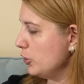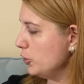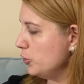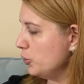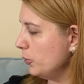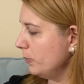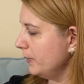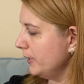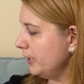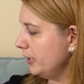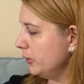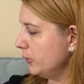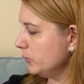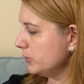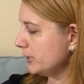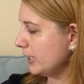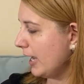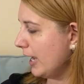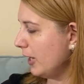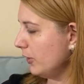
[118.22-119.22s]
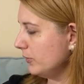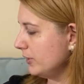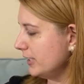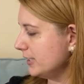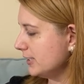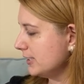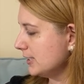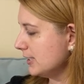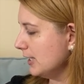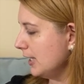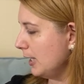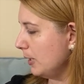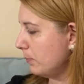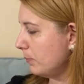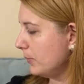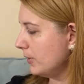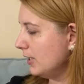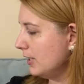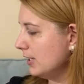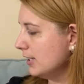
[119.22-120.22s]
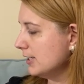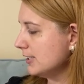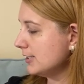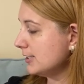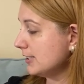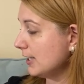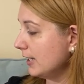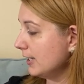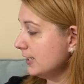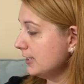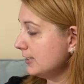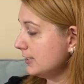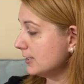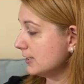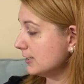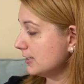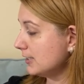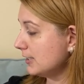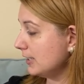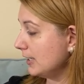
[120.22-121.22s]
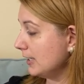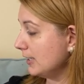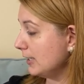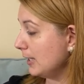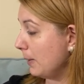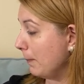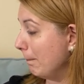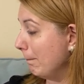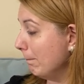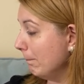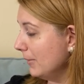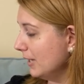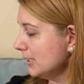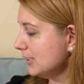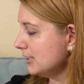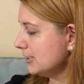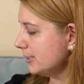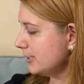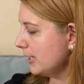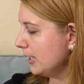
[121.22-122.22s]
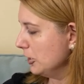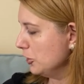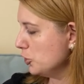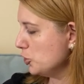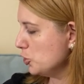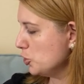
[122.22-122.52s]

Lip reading: Nobody knows how they sleep. Scientists think they must take